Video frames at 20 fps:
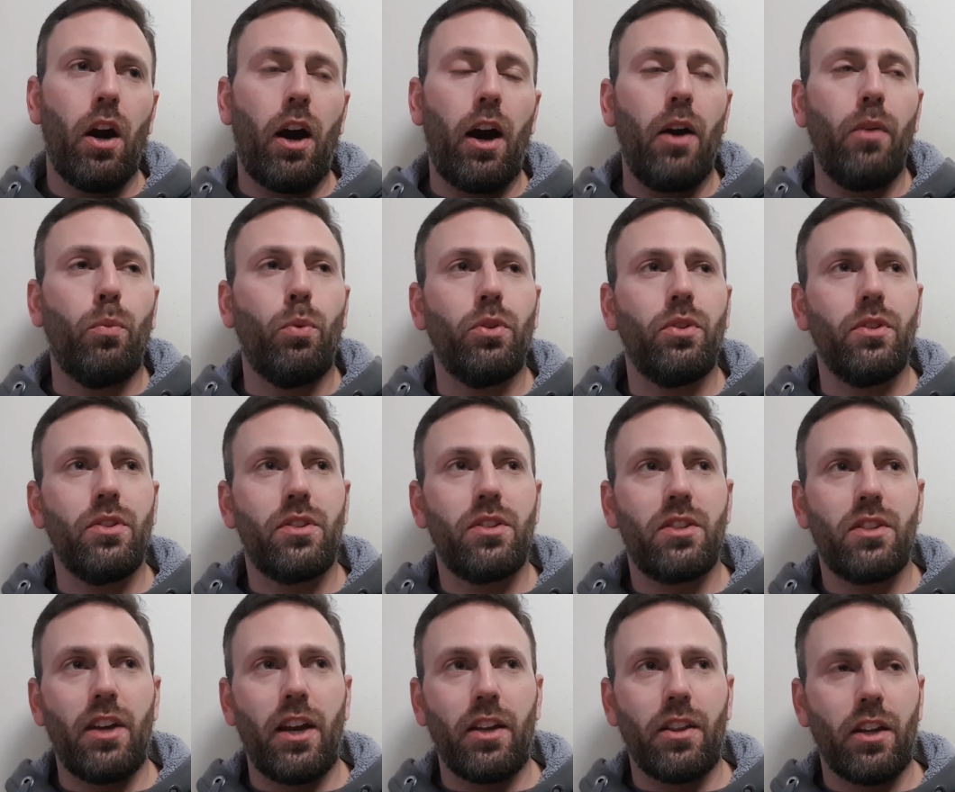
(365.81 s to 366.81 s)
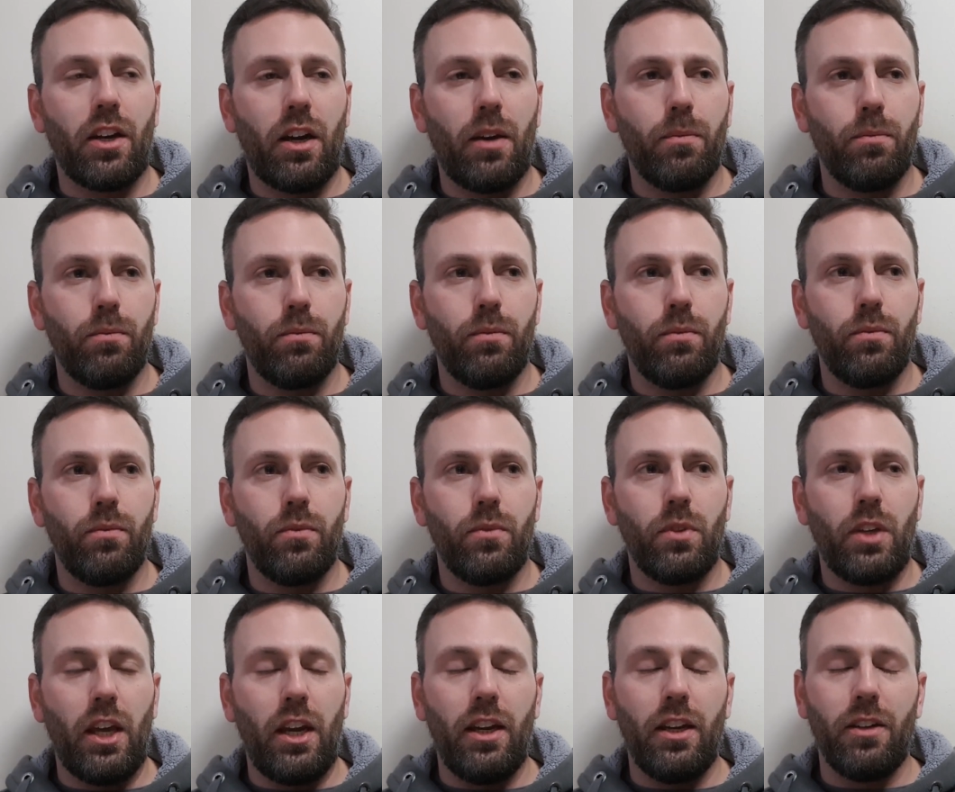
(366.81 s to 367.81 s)
I wouldn't say that I'm
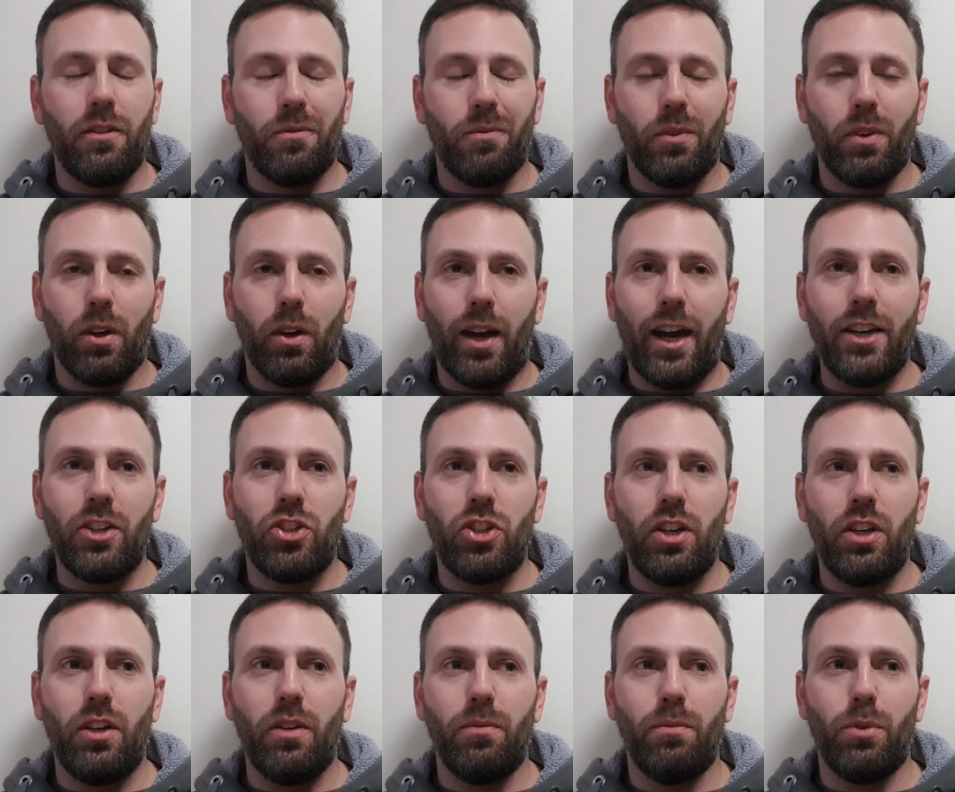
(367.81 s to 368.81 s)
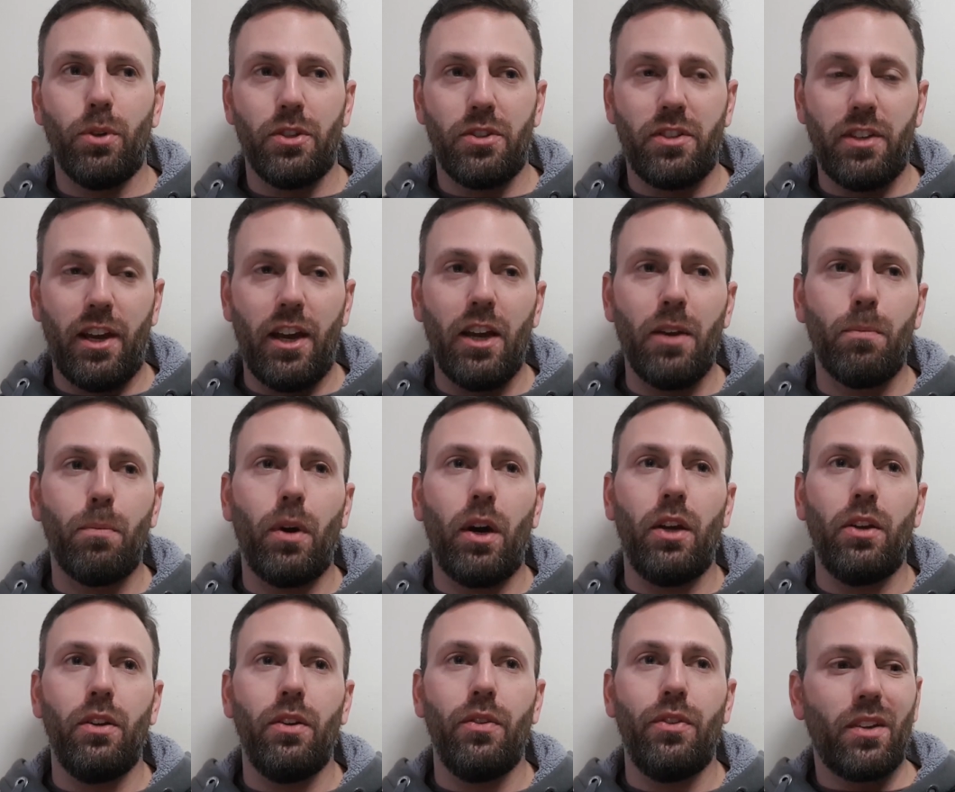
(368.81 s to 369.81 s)
getting lychee per se,
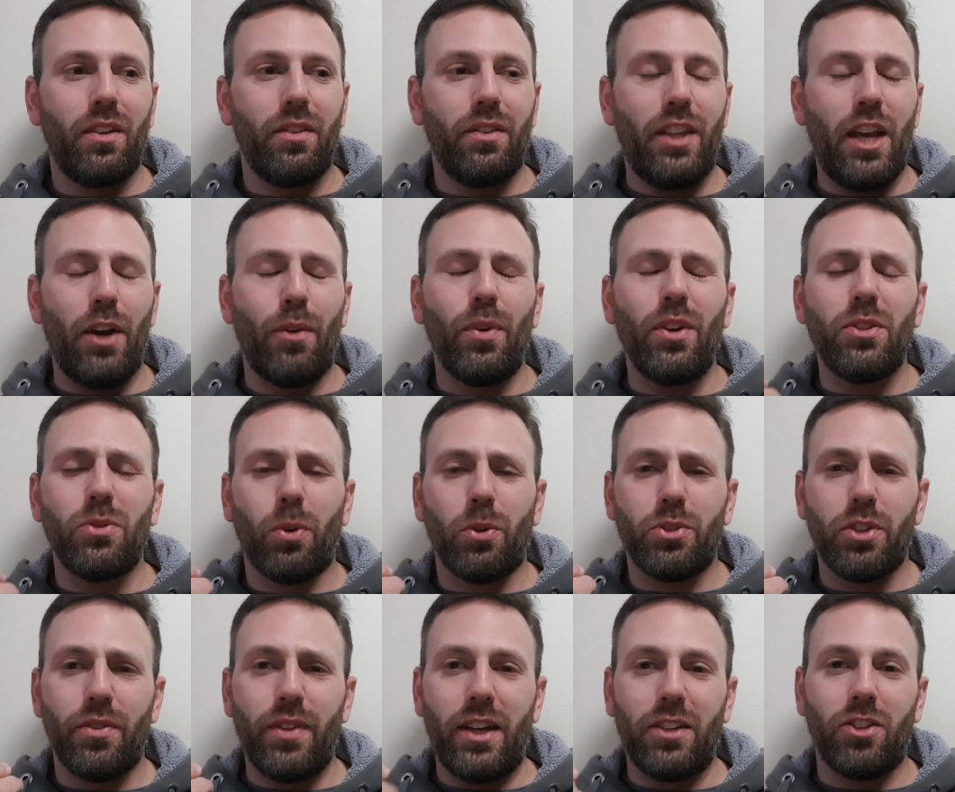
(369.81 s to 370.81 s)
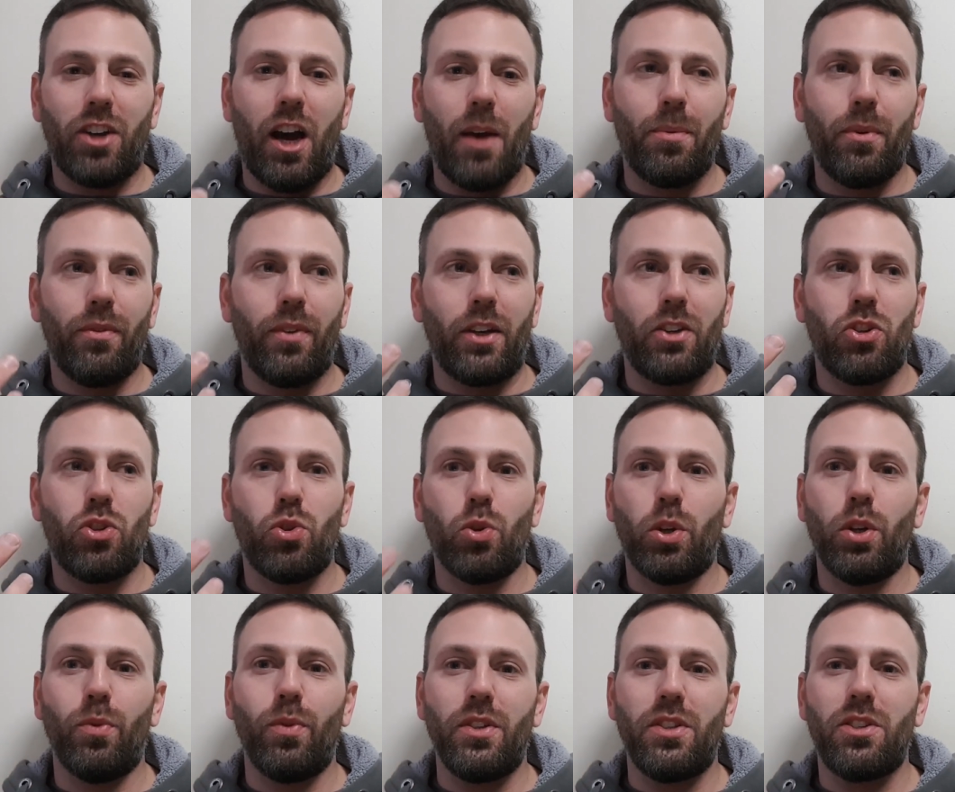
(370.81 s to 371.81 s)
but there is also that type of like
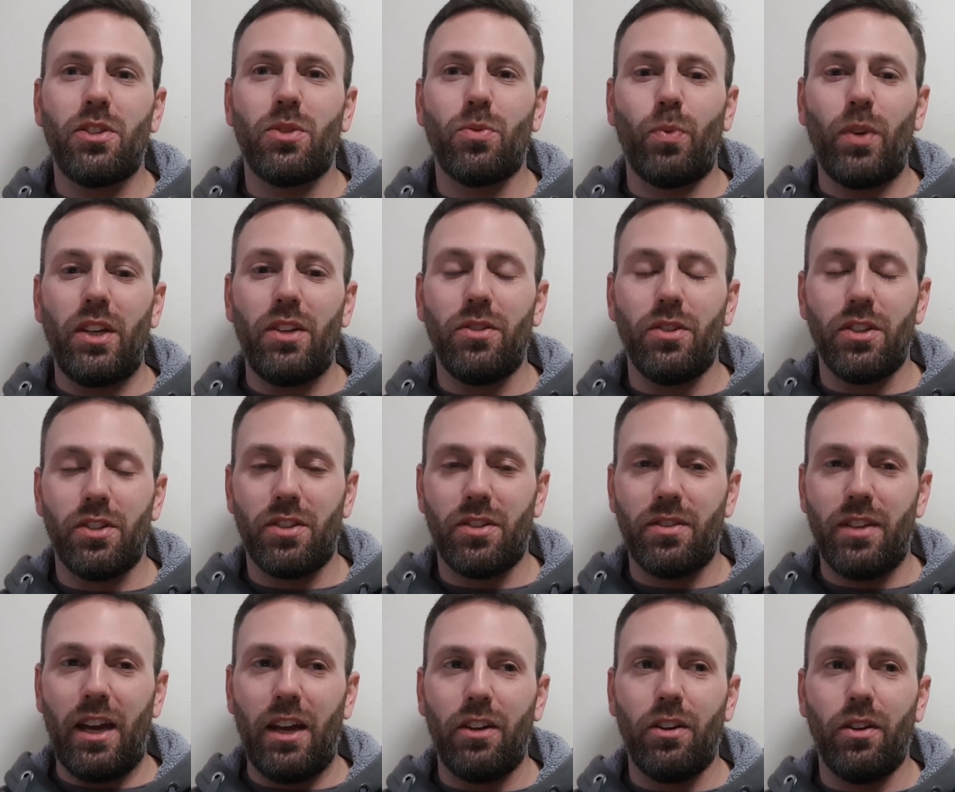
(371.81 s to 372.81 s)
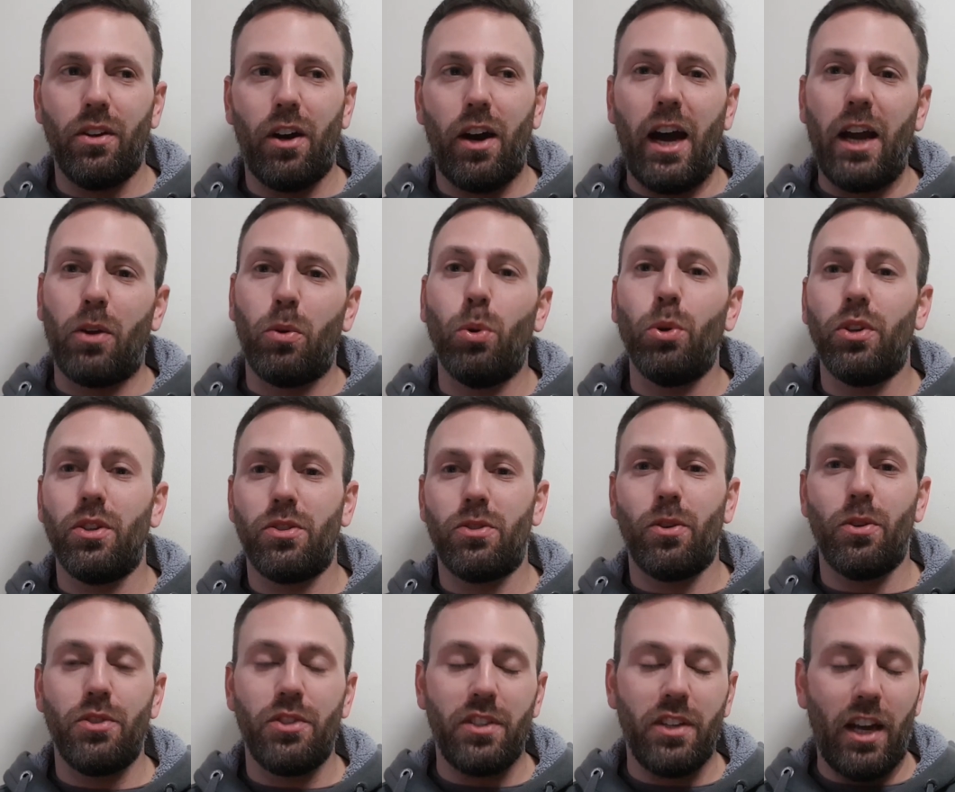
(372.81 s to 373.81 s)
sugary sweetness that I could
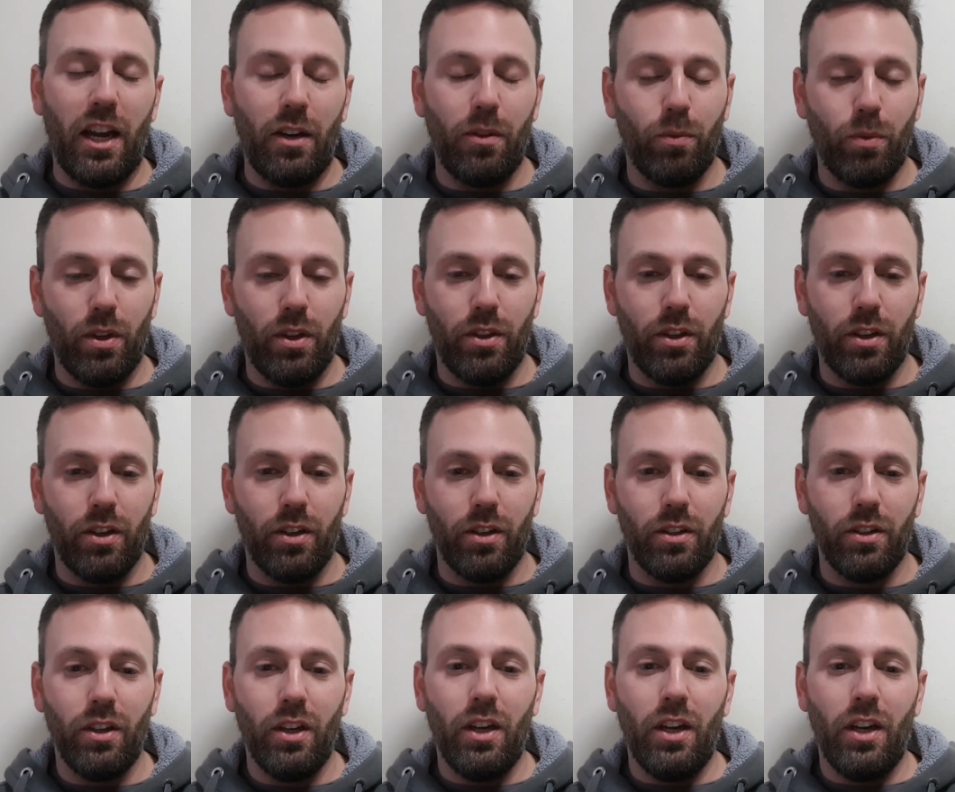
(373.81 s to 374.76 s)
associate with uh,